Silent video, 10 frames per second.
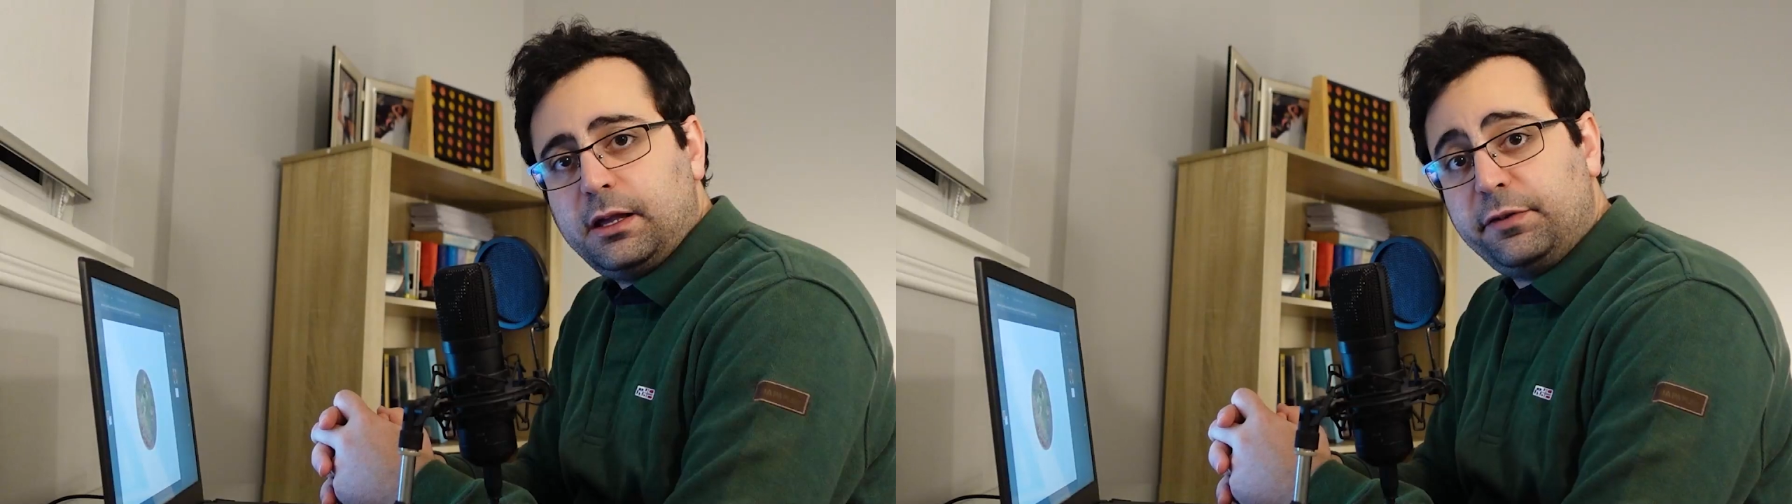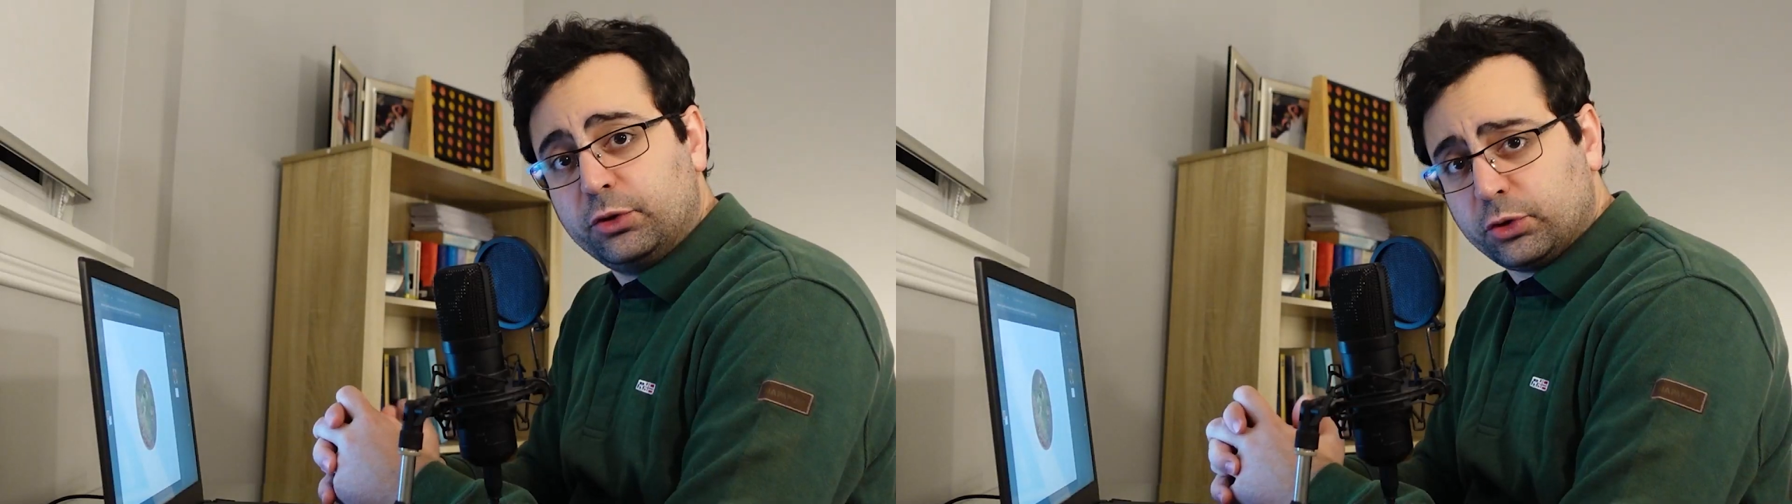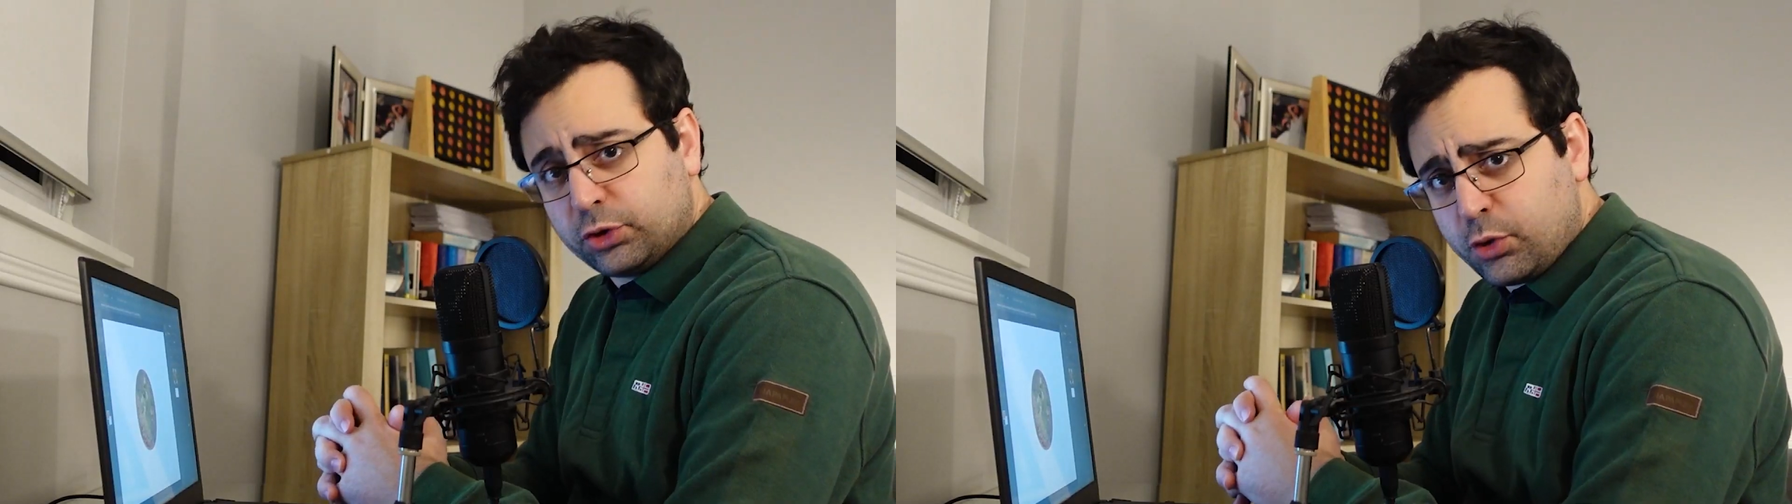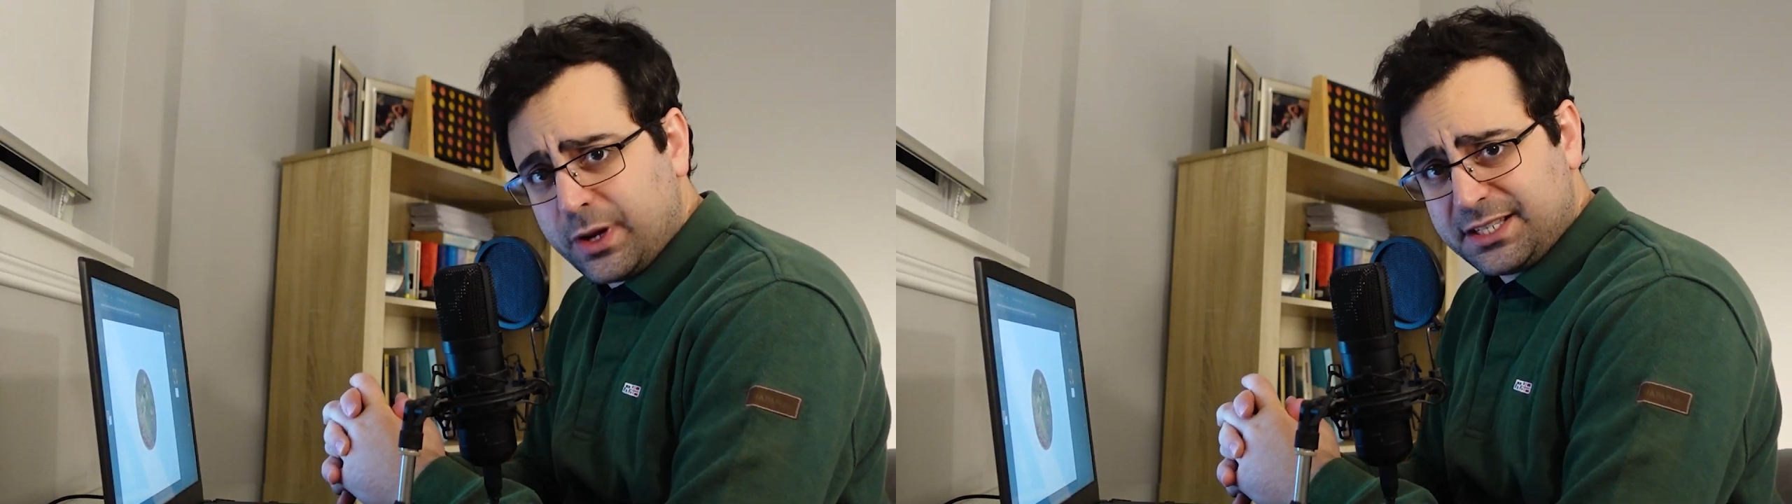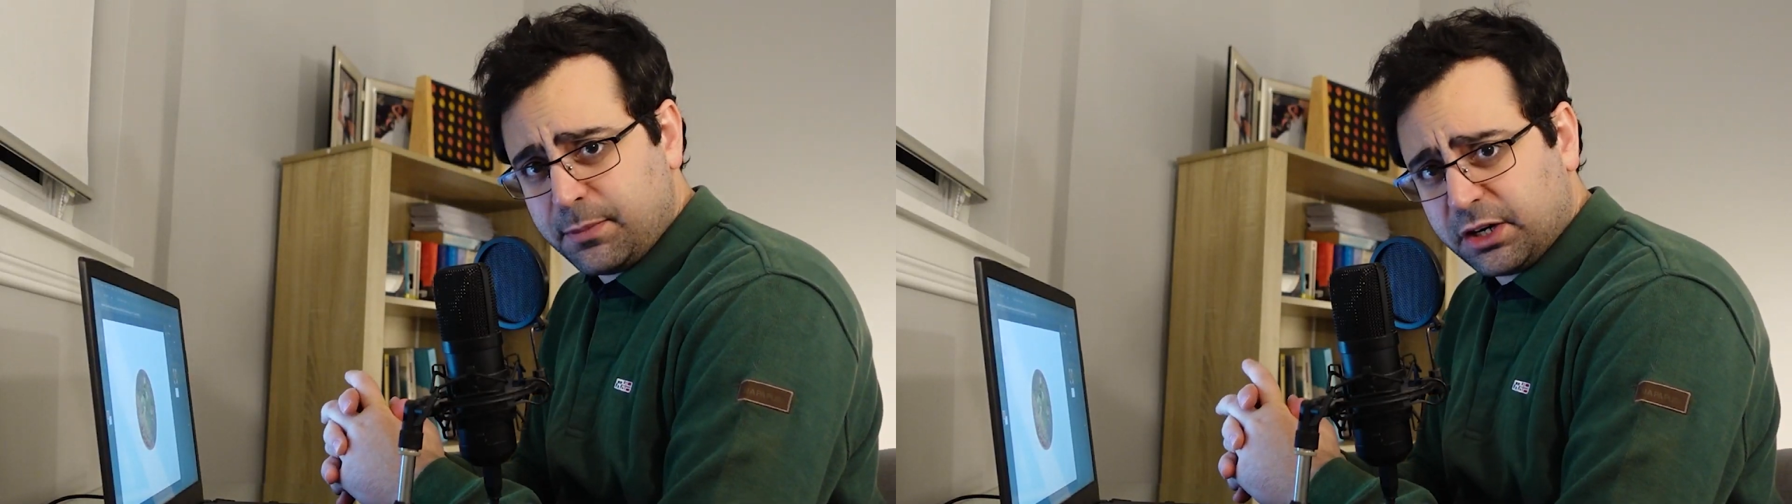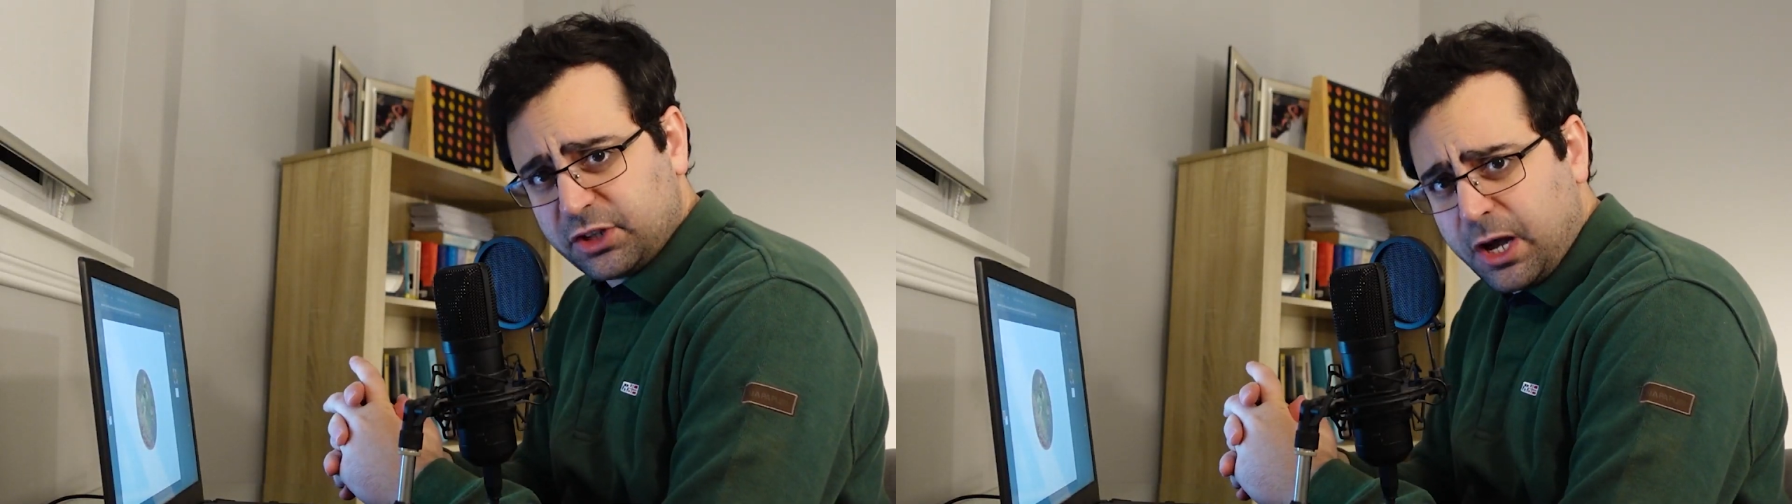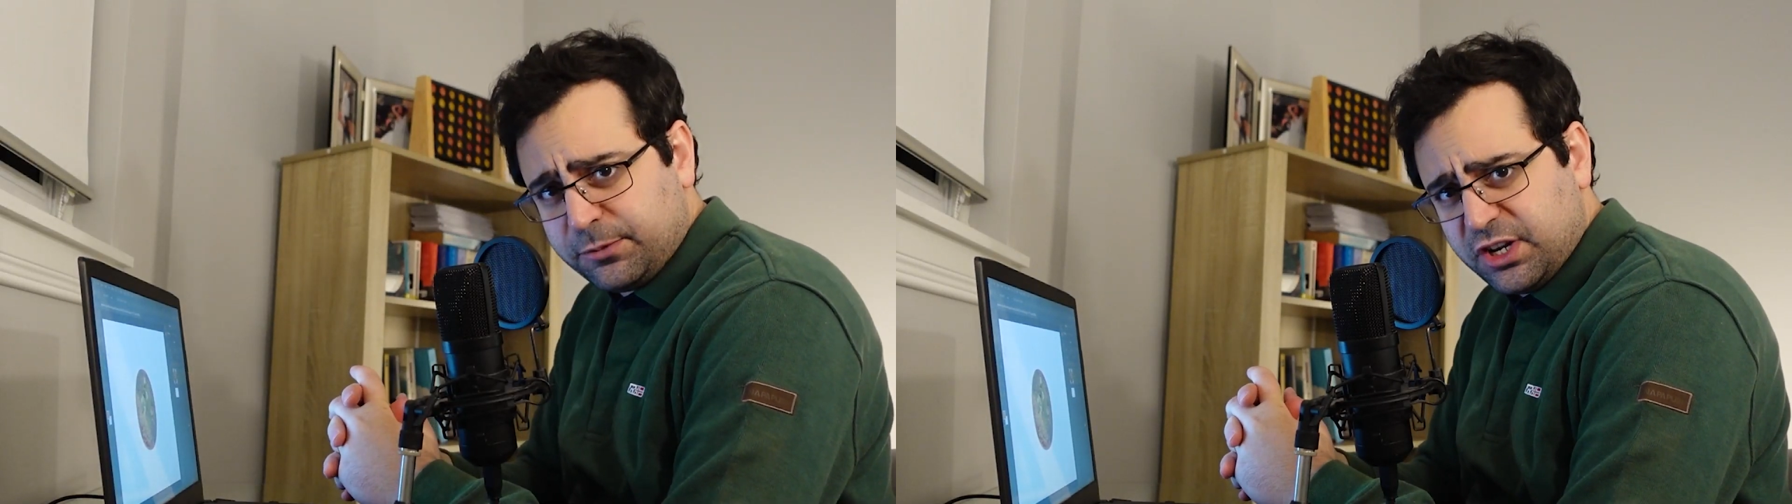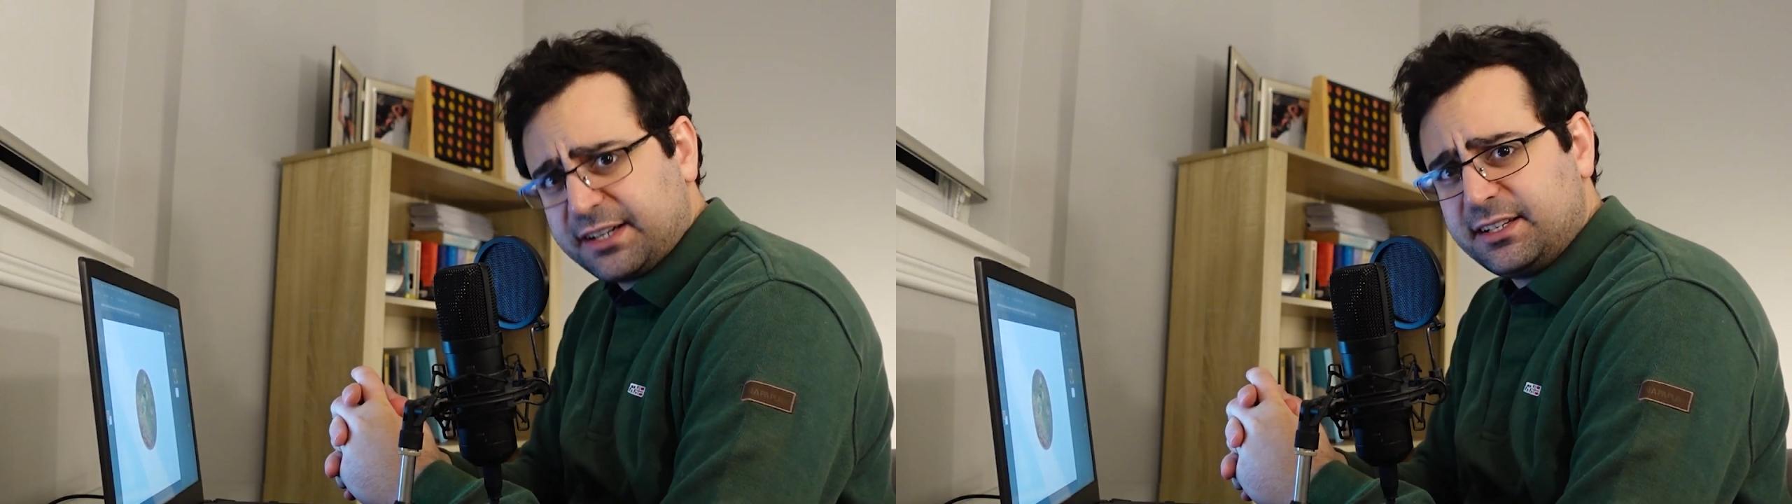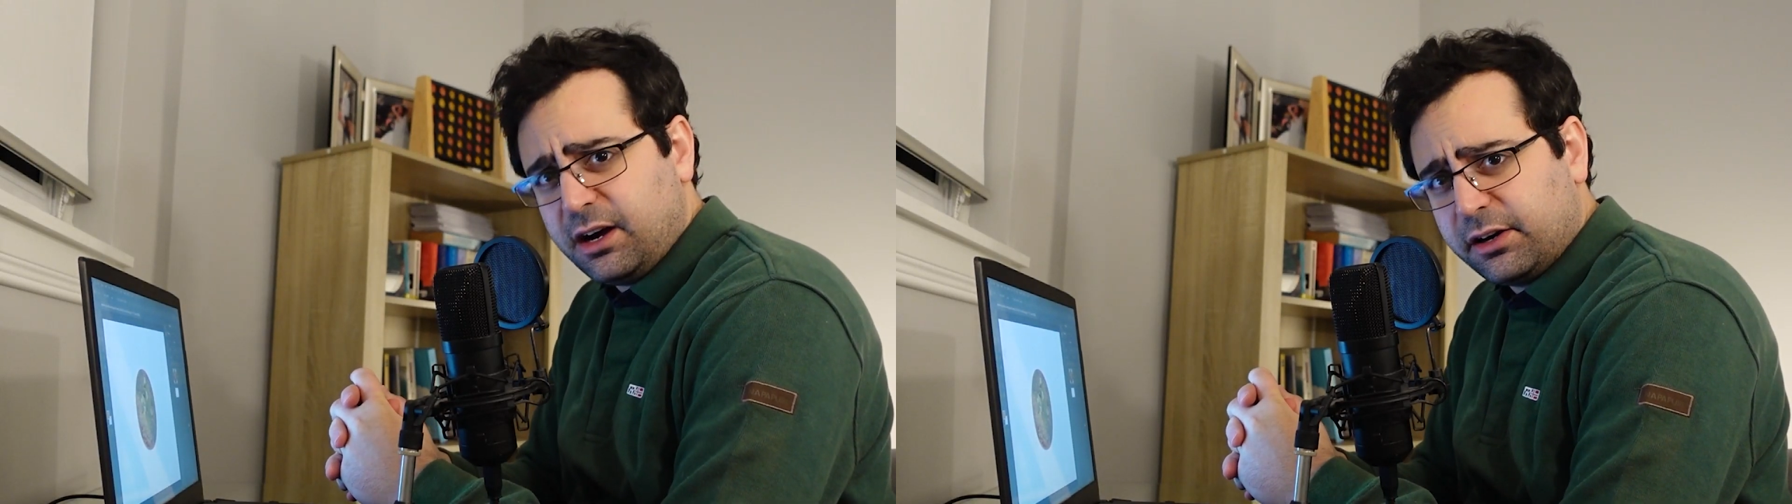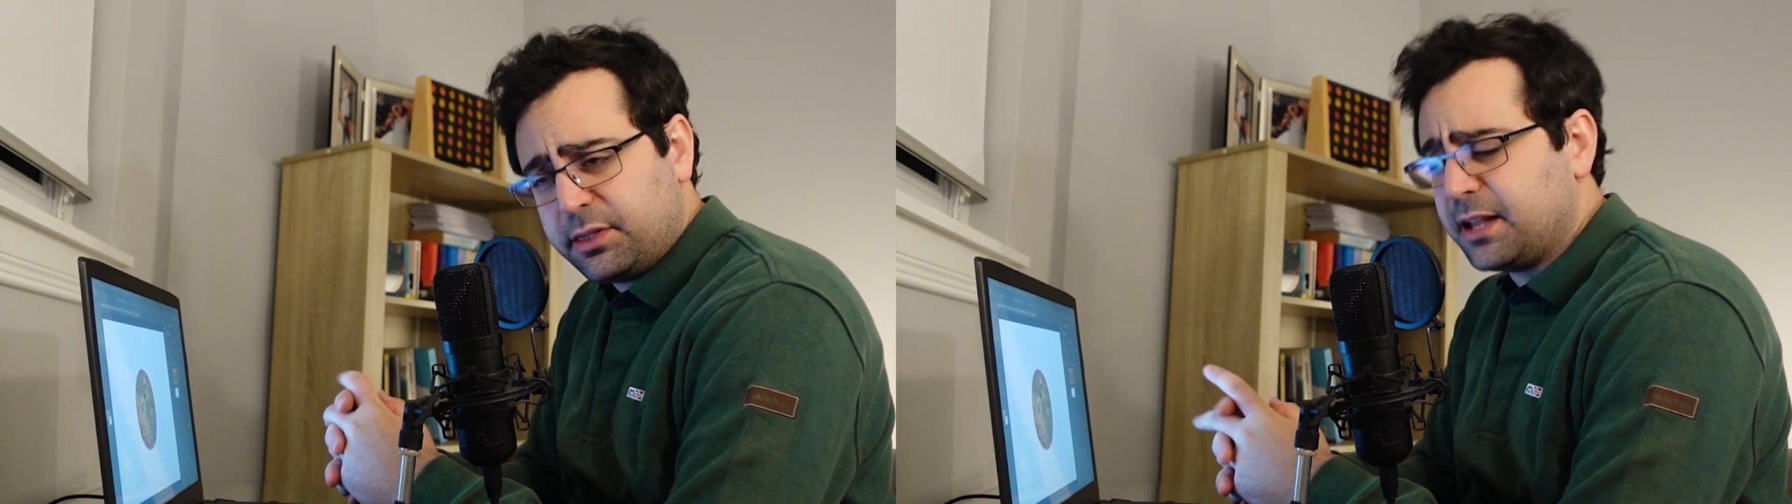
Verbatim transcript: If you don't know what smart objects are,